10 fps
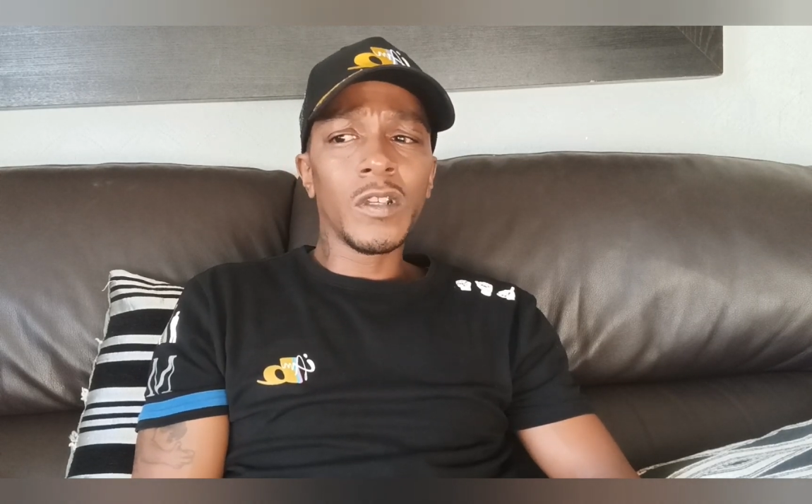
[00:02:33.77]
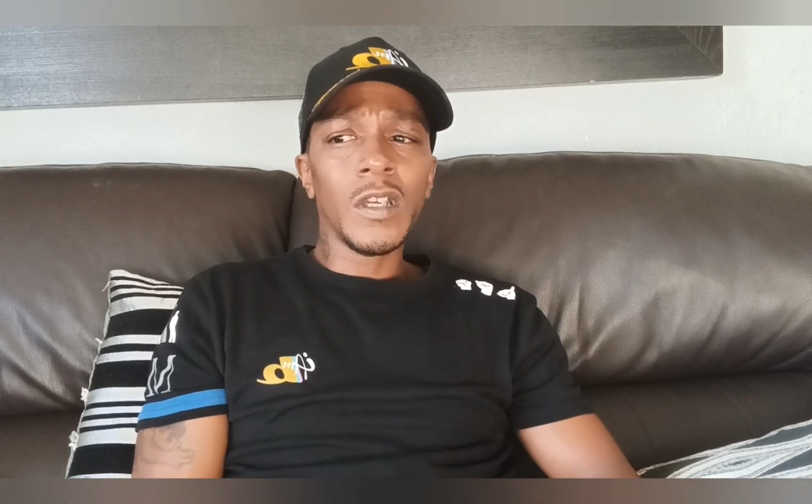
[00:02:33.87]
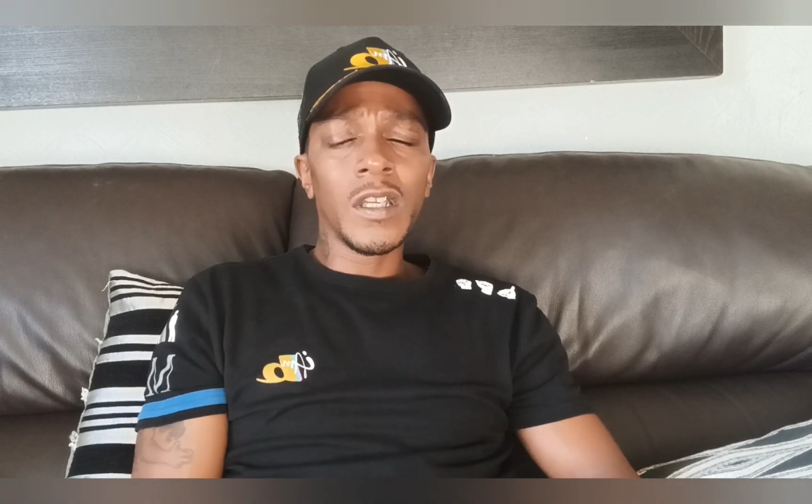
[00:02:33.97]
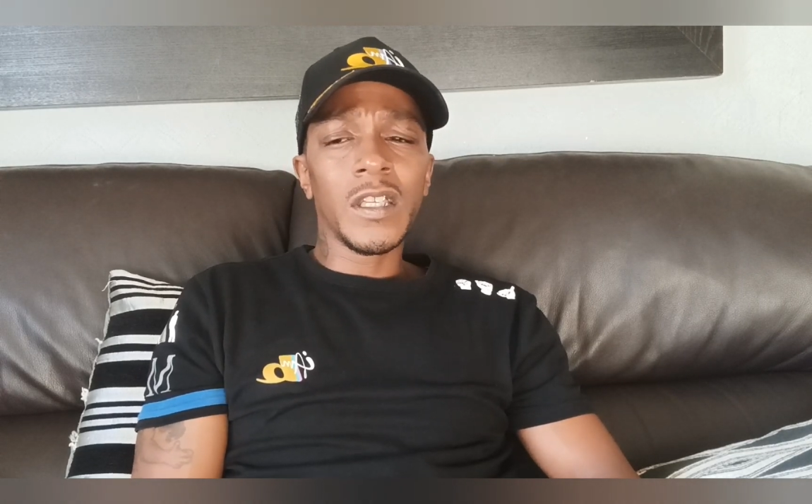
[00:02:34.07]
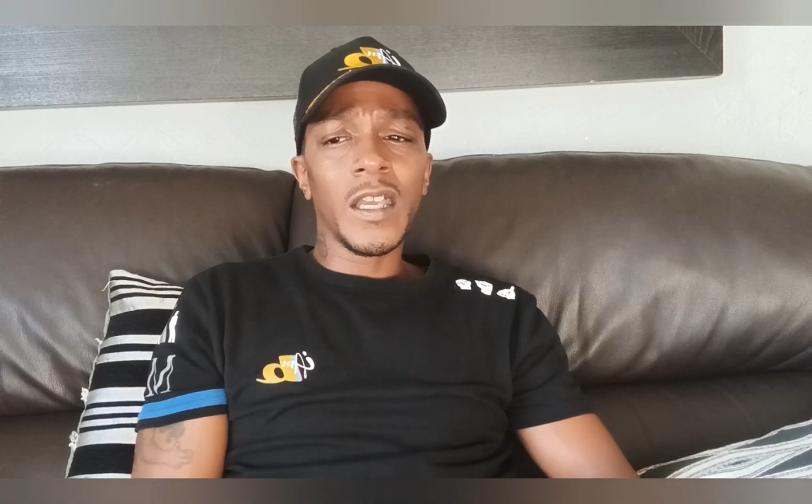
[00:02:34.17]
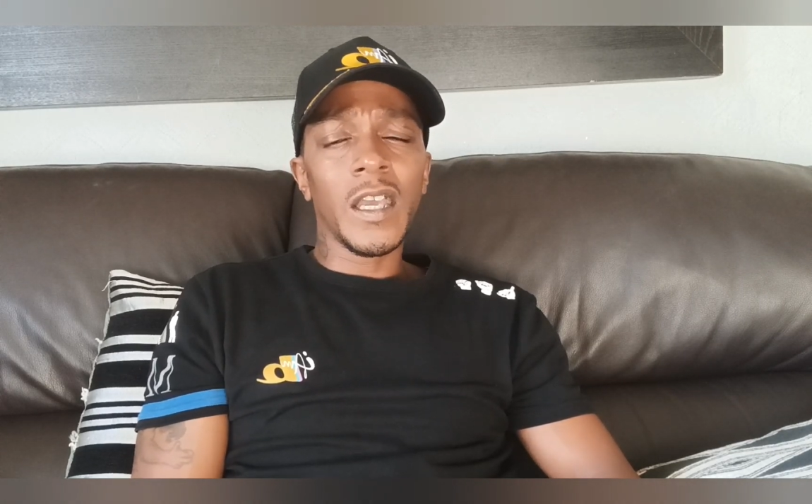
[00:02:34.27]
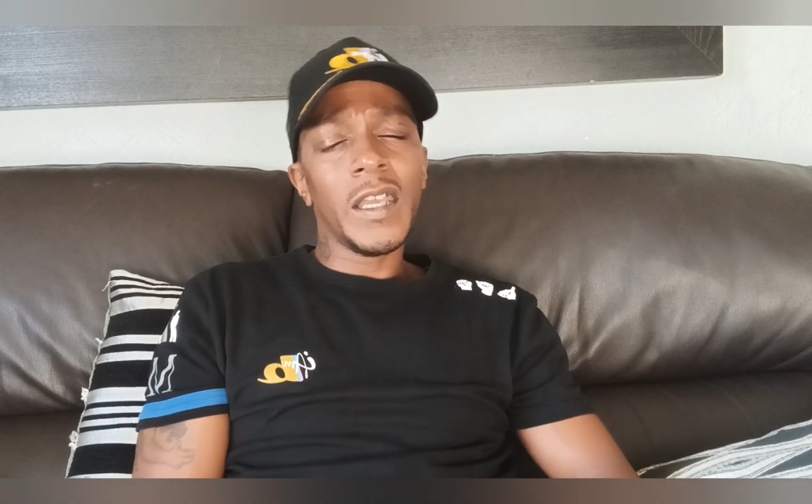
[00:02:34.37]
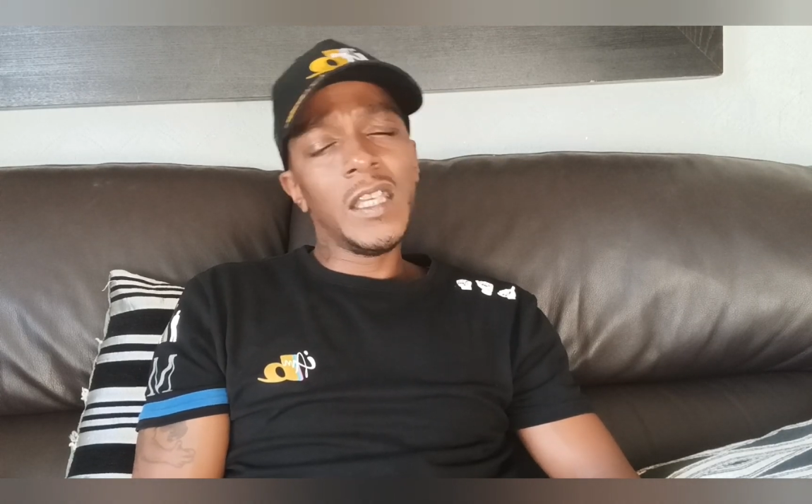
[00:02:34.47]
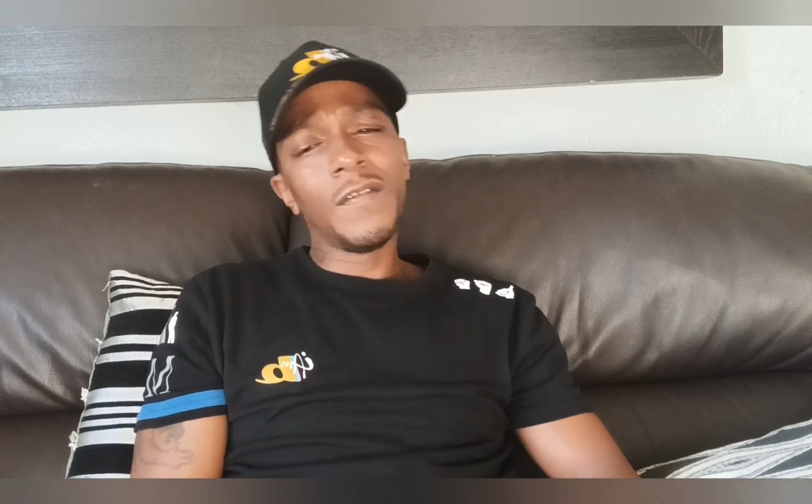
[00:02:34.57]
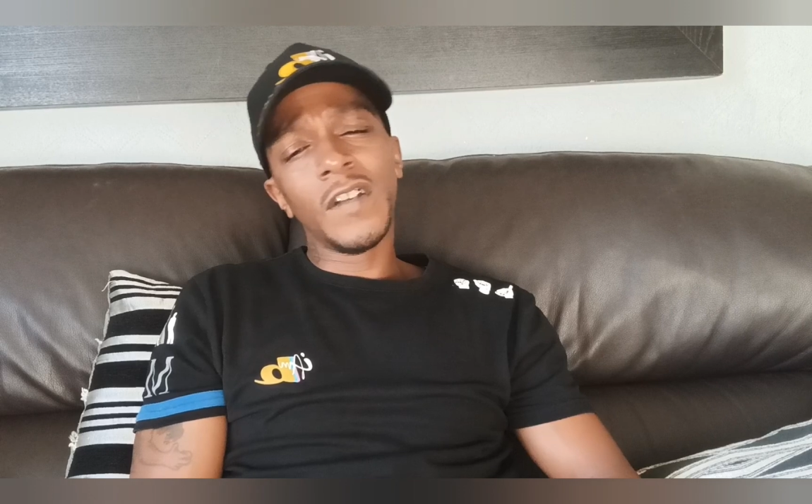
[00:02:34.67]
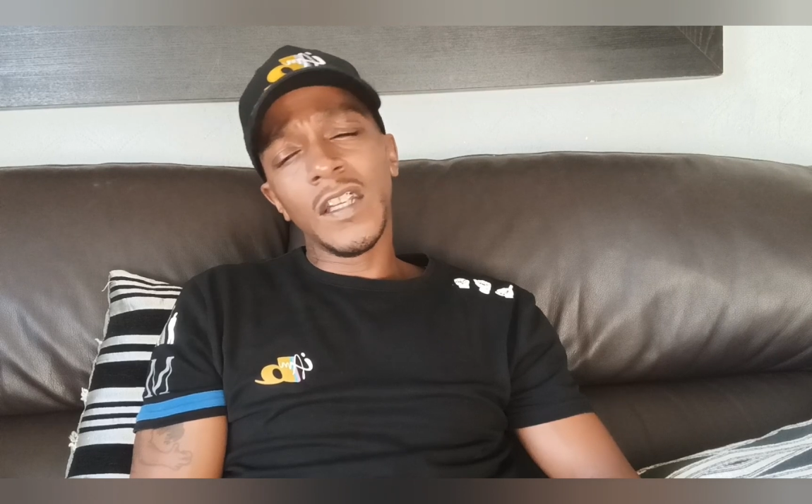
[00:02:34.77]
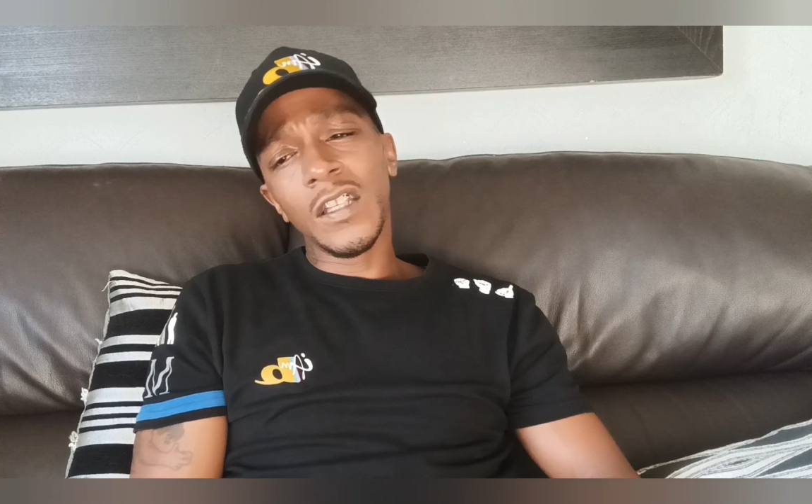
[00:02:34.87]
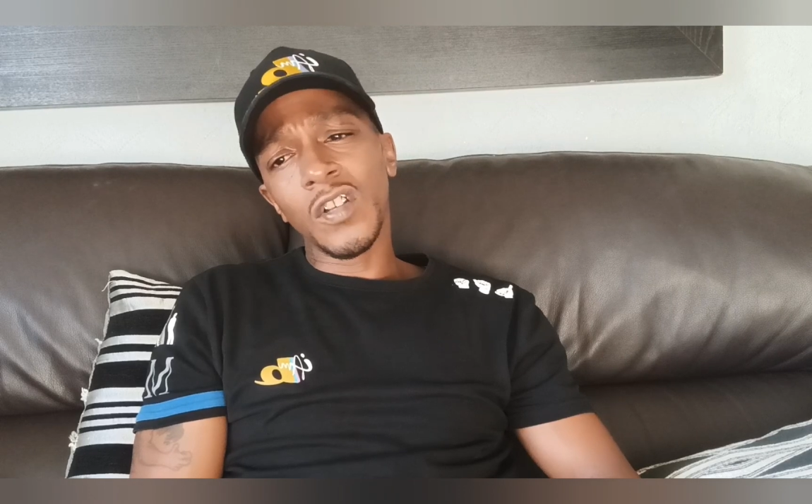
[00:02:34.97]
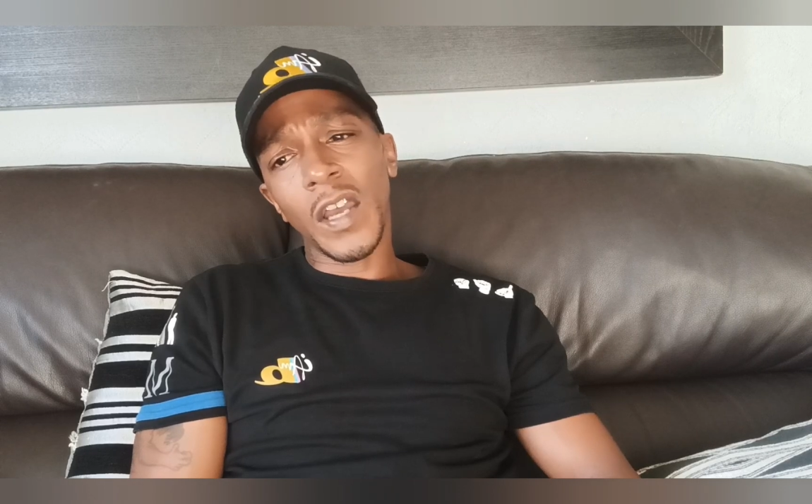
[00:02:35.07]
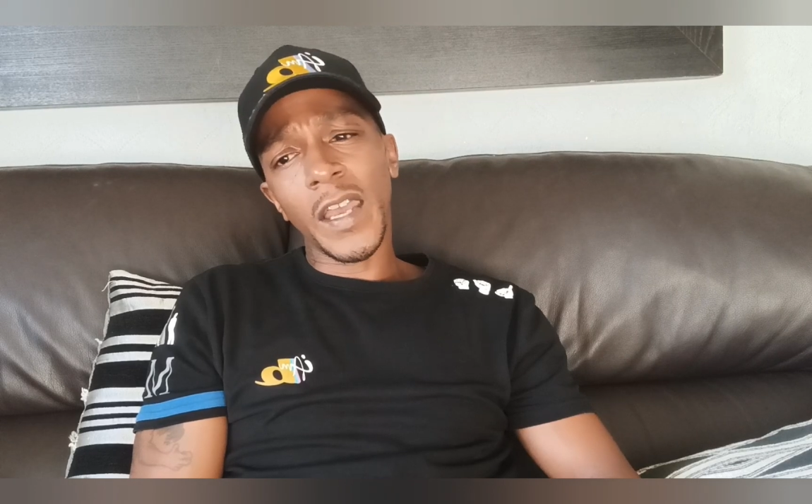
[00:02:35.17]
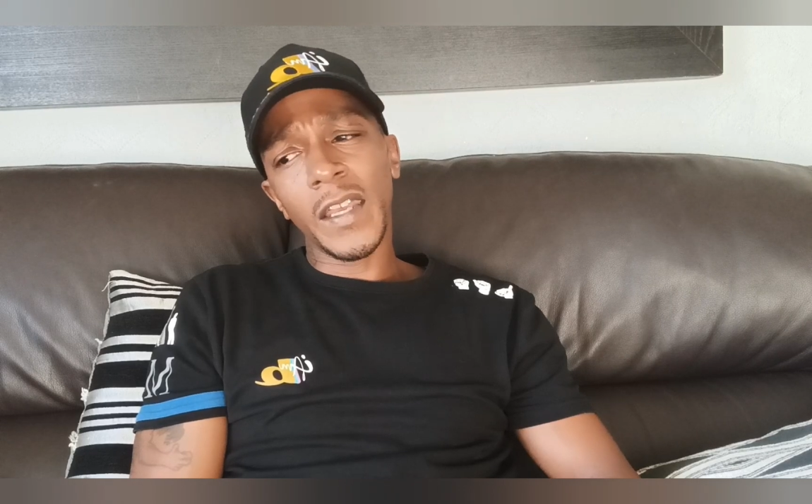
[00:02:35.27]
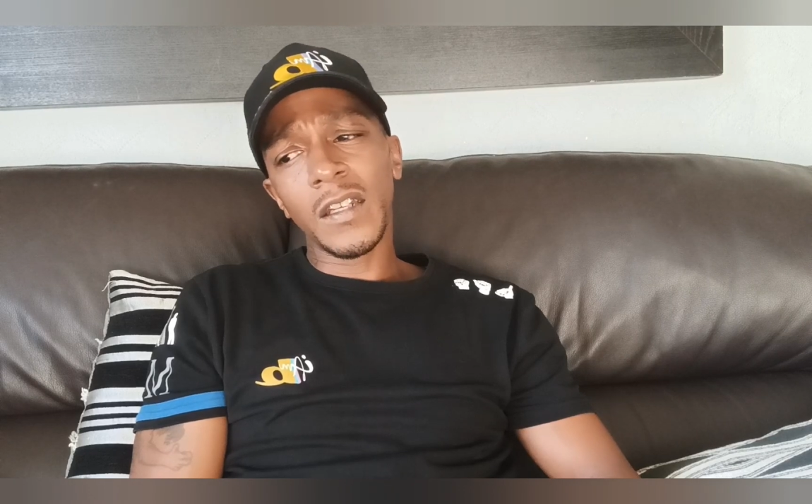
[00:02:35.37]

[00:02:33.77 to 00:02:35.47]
Yeah. Even in your head.